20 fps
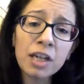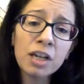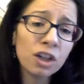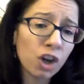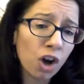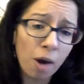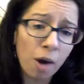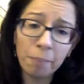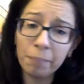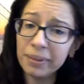
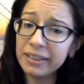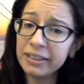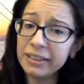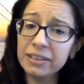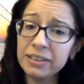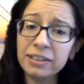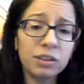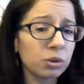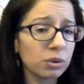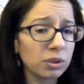
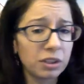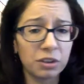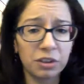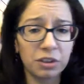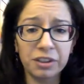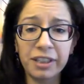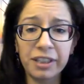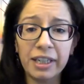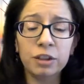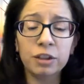companies to learn
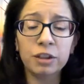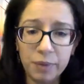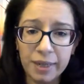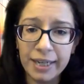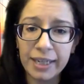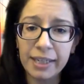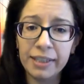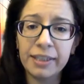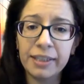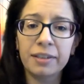a
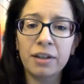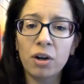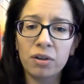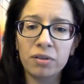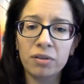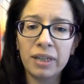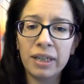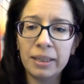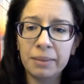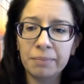trade, and our
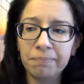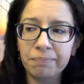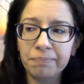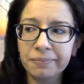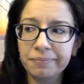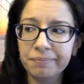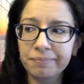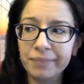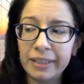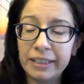
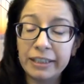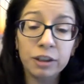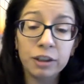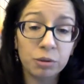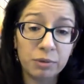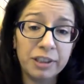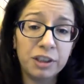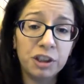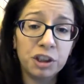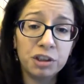
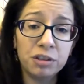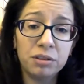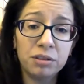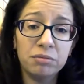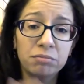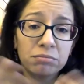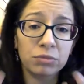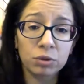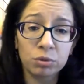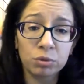
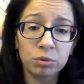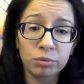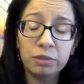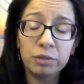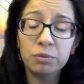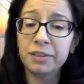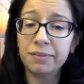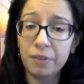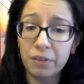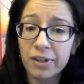integration rate
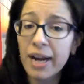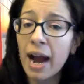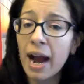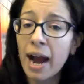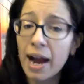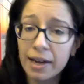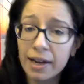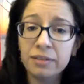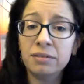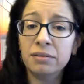was very
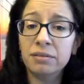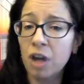high.